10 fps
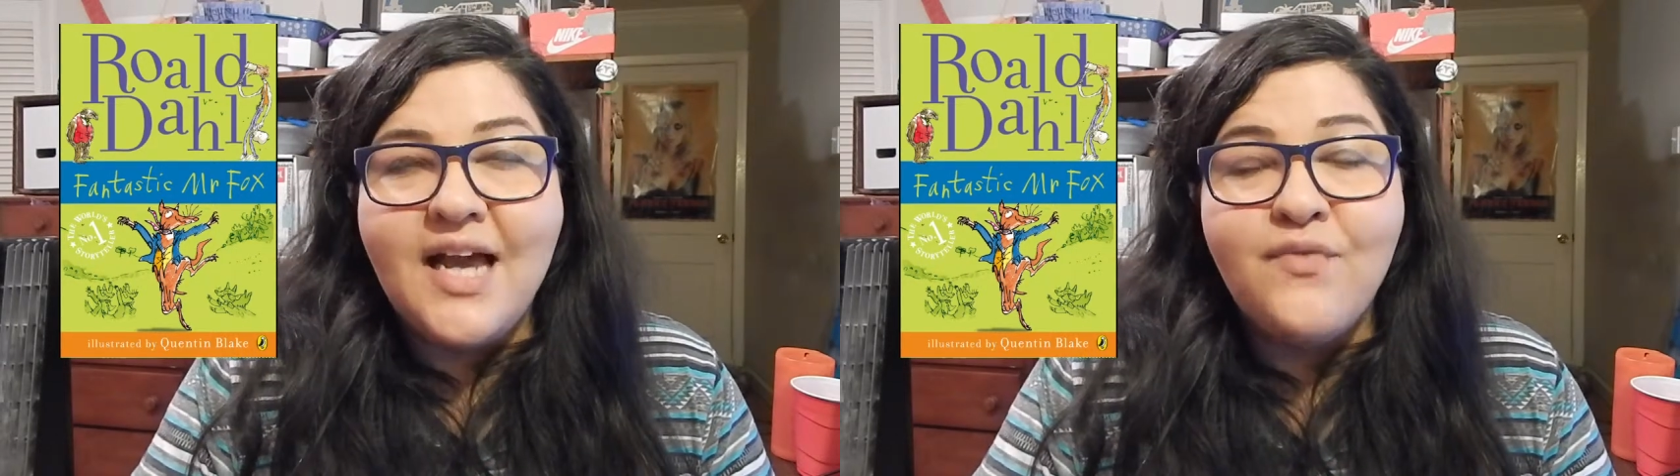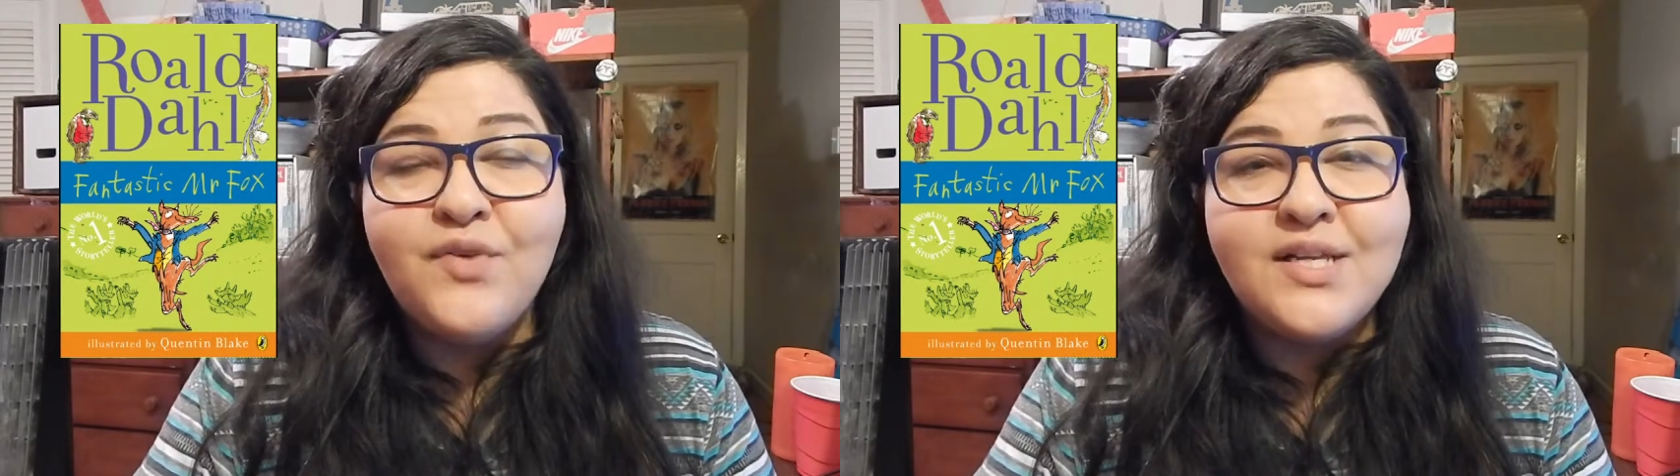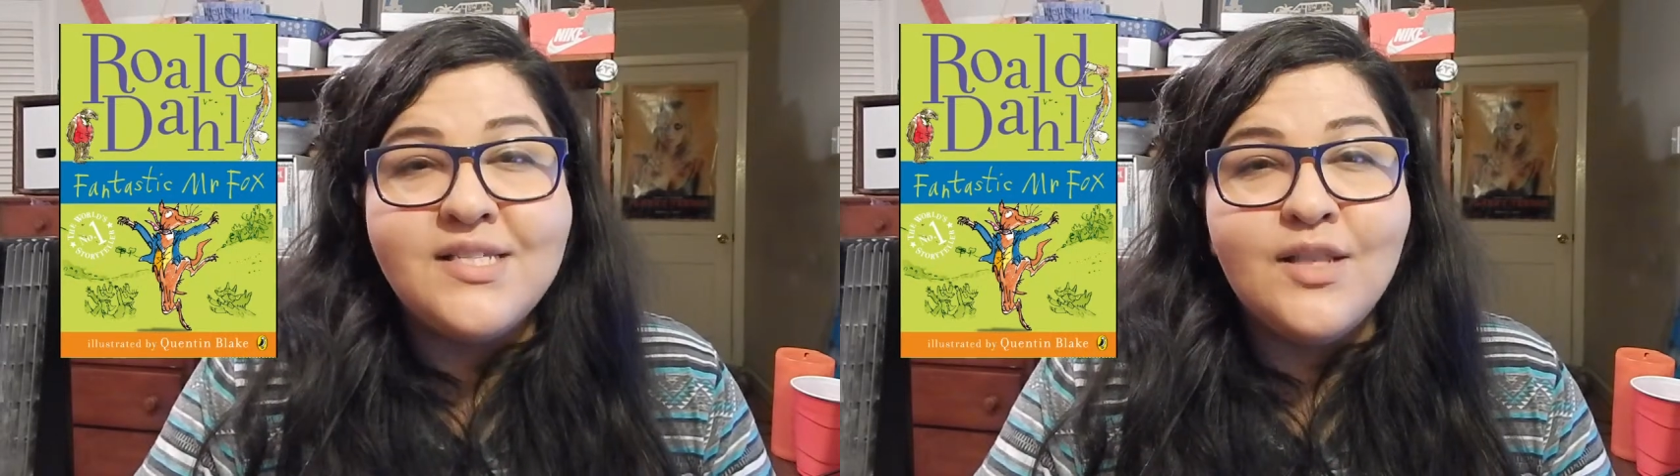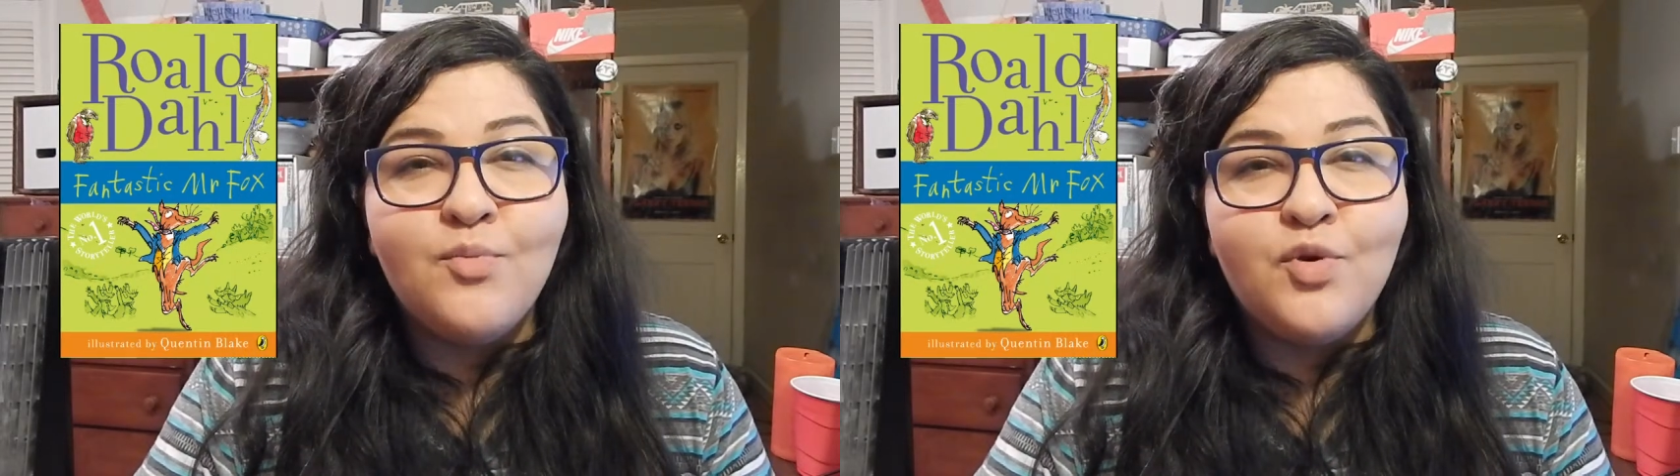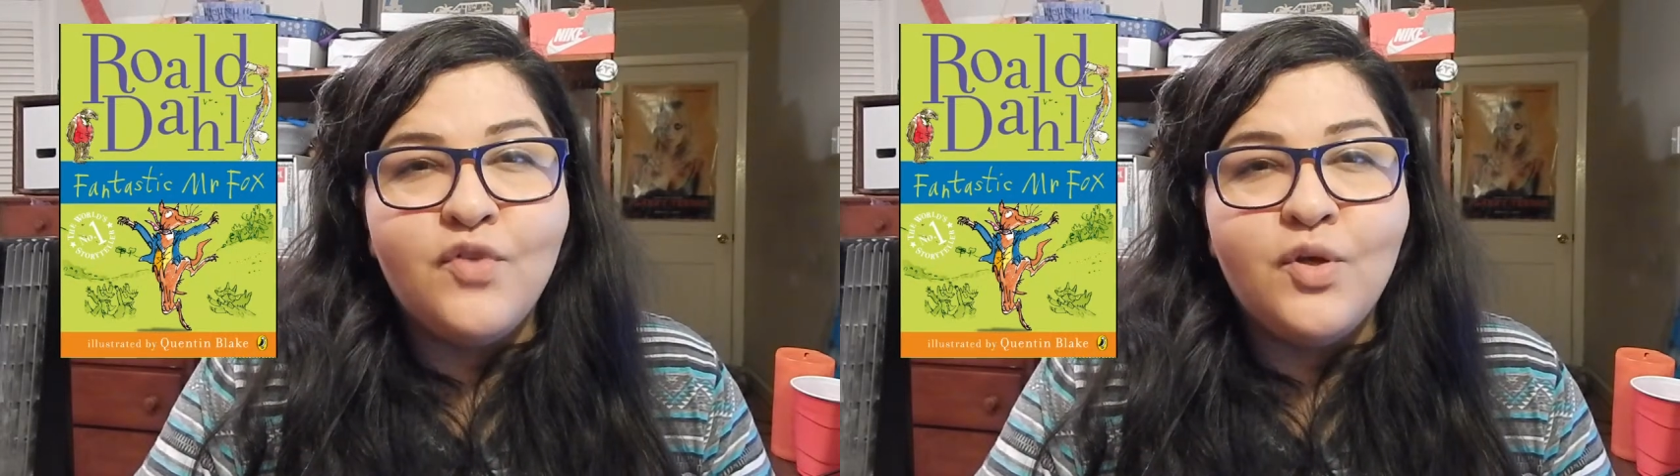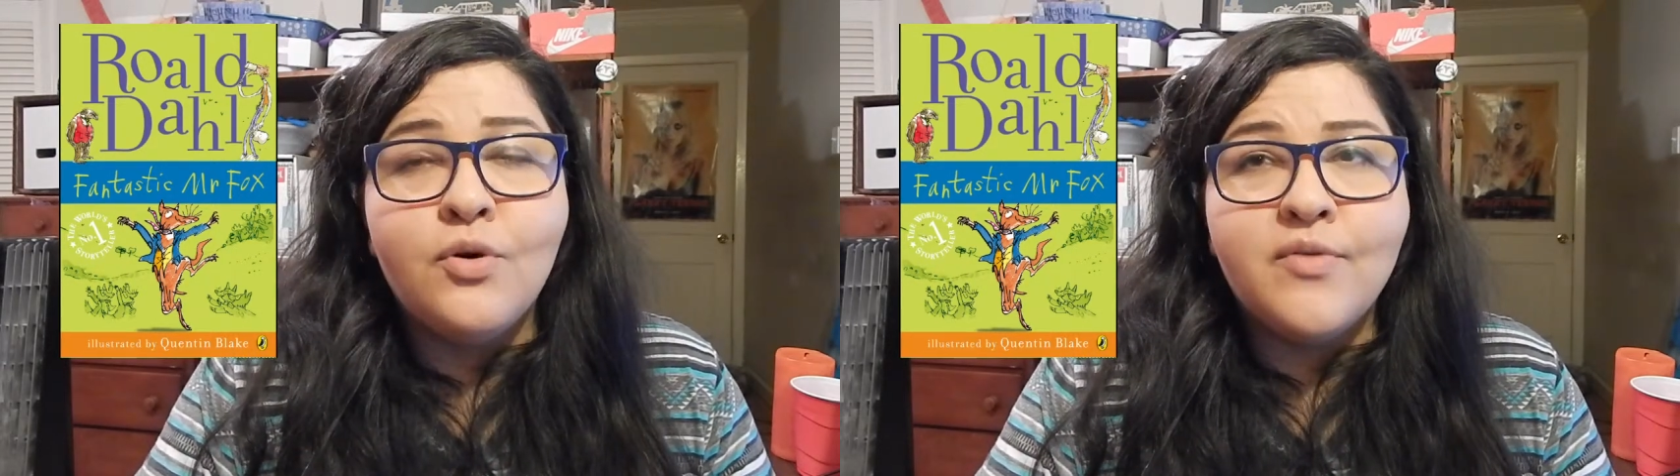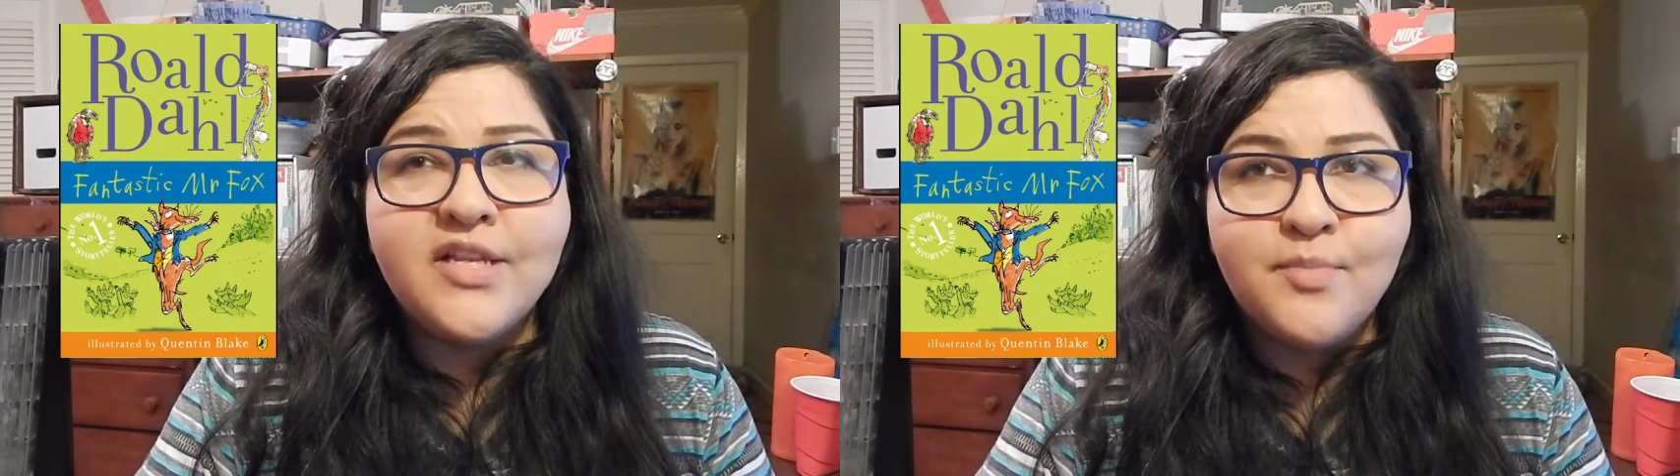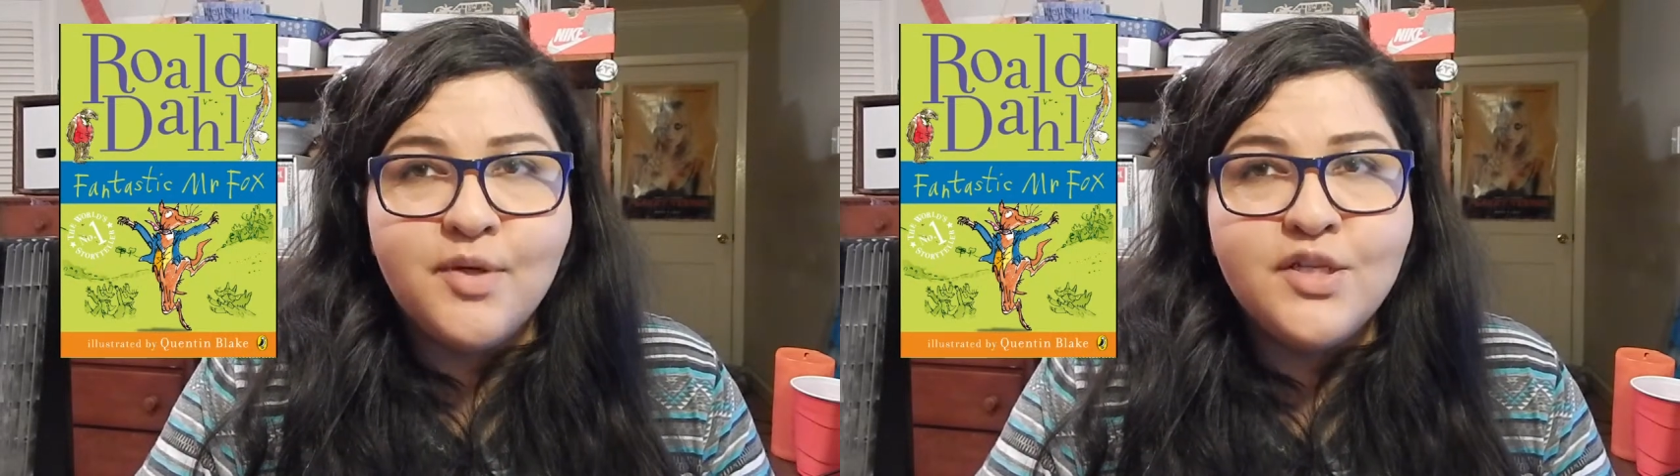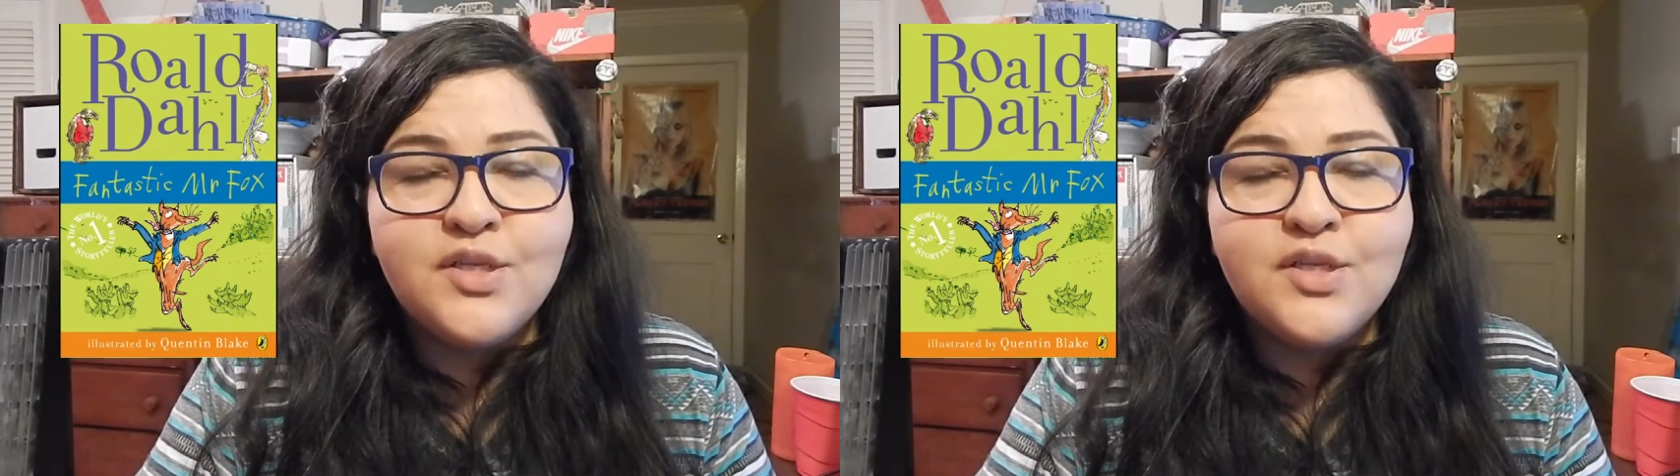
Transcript: I have not seen the movie or read the book,